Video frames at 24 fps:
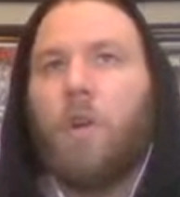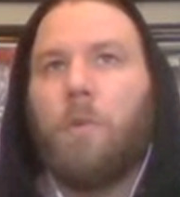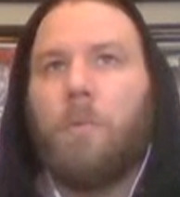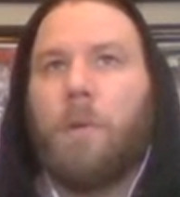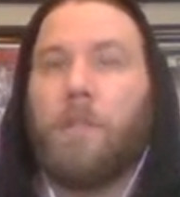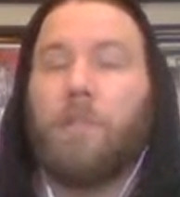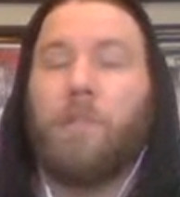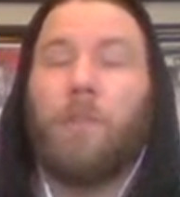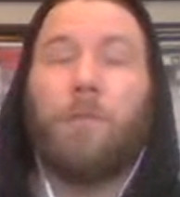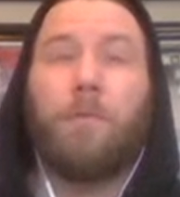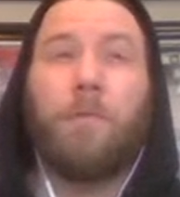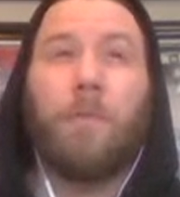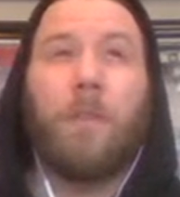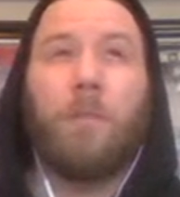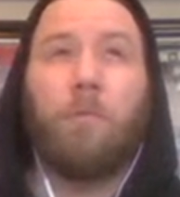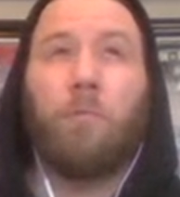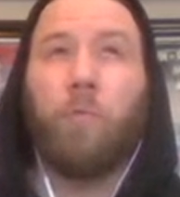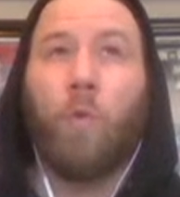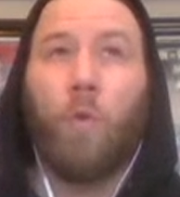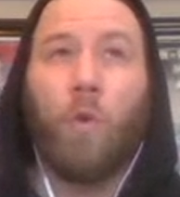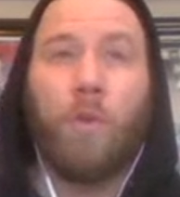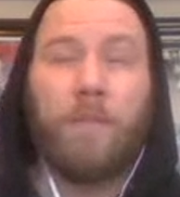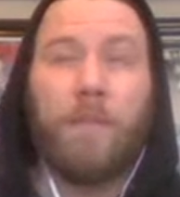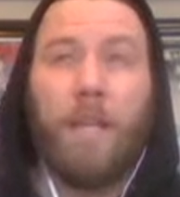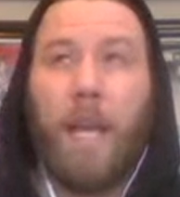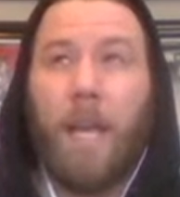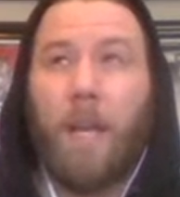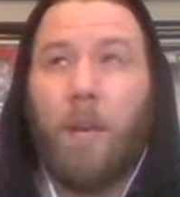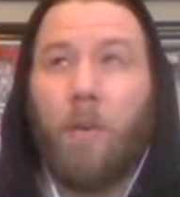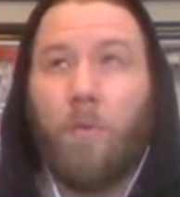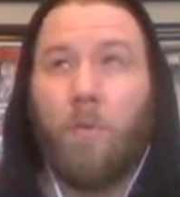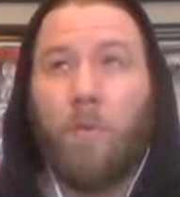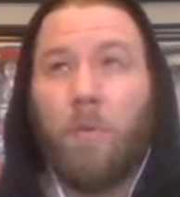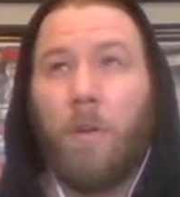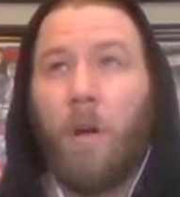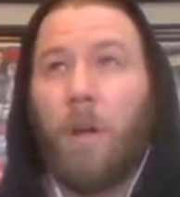Wrestled for the world
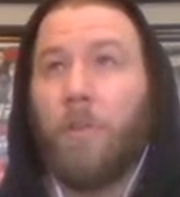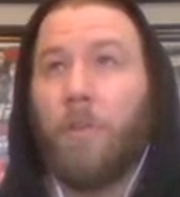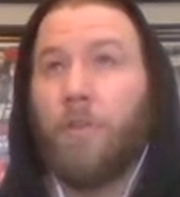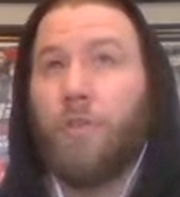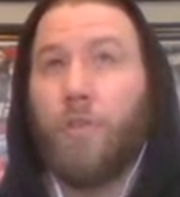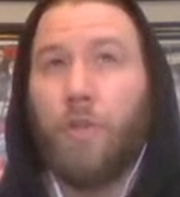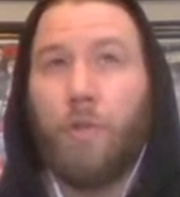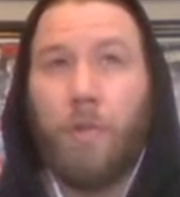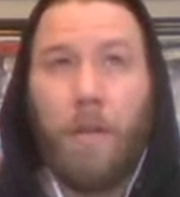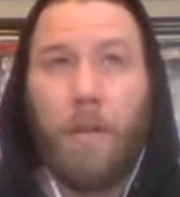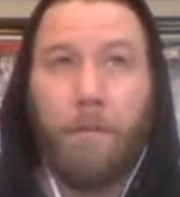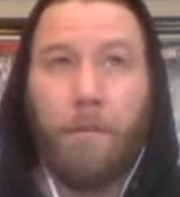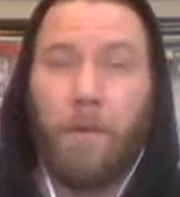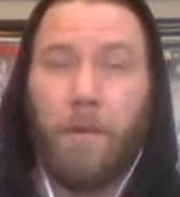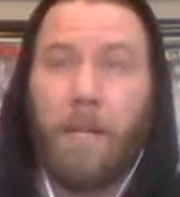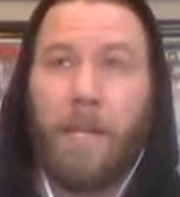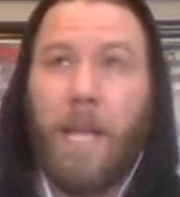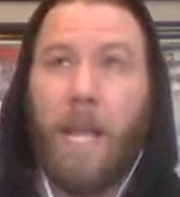title on 2 different